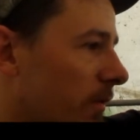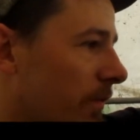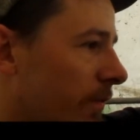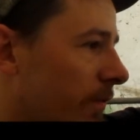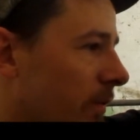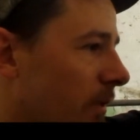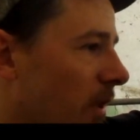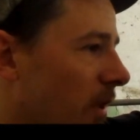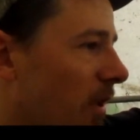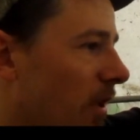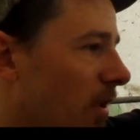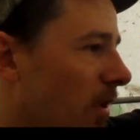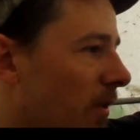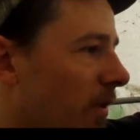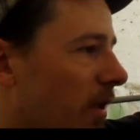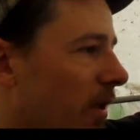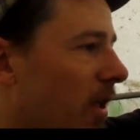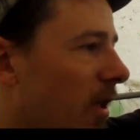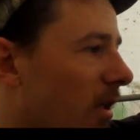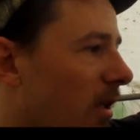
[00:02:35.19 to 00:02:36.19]

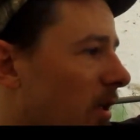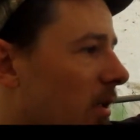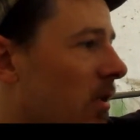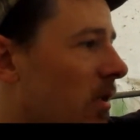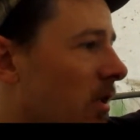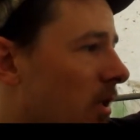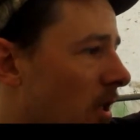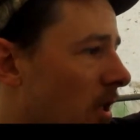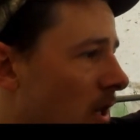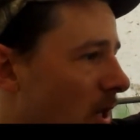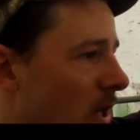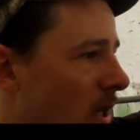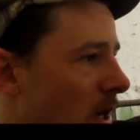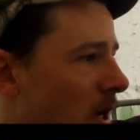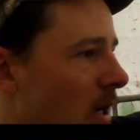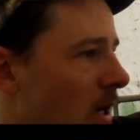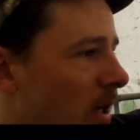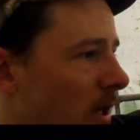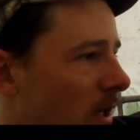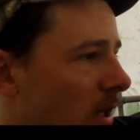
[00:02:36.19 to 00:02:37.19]
But
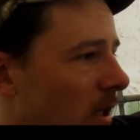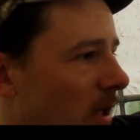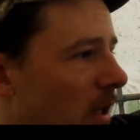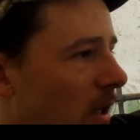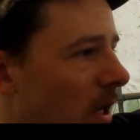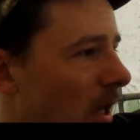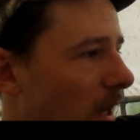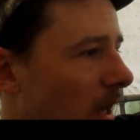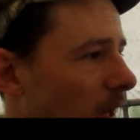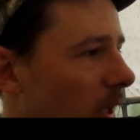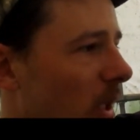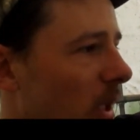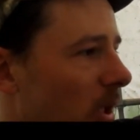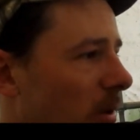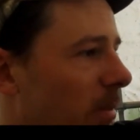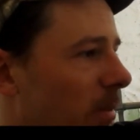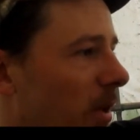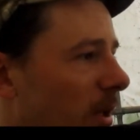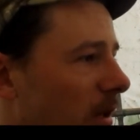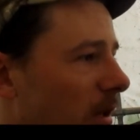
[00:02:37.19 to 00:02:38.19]
got a little
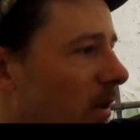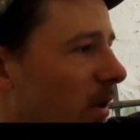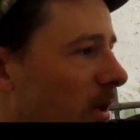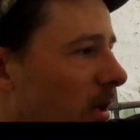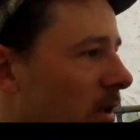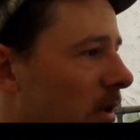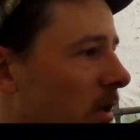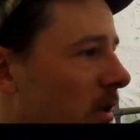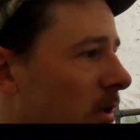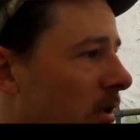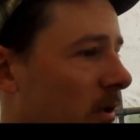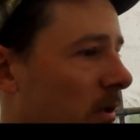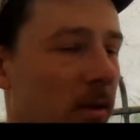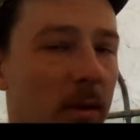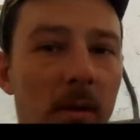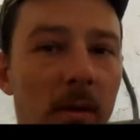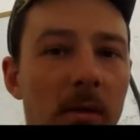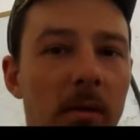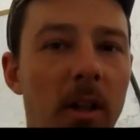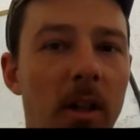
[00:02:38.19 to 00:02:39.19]
bit of
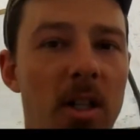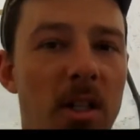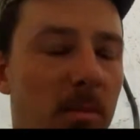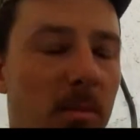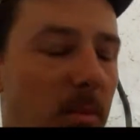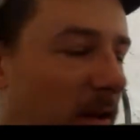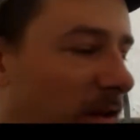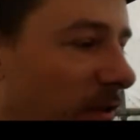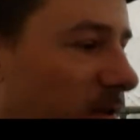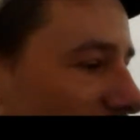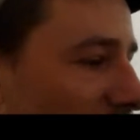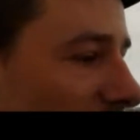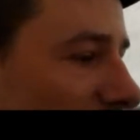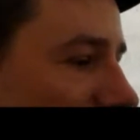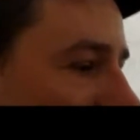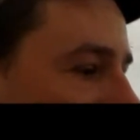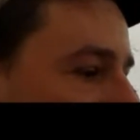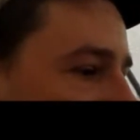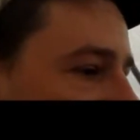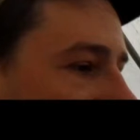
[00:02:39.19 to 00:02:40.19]
rust in my fuel
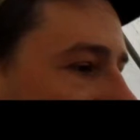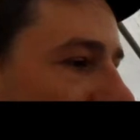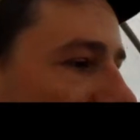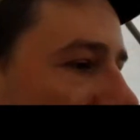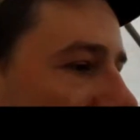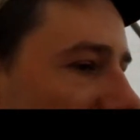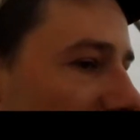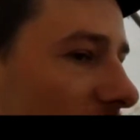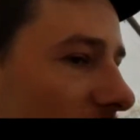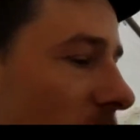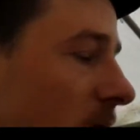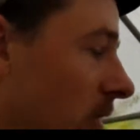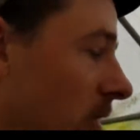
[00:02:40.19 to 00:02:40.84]
last year, so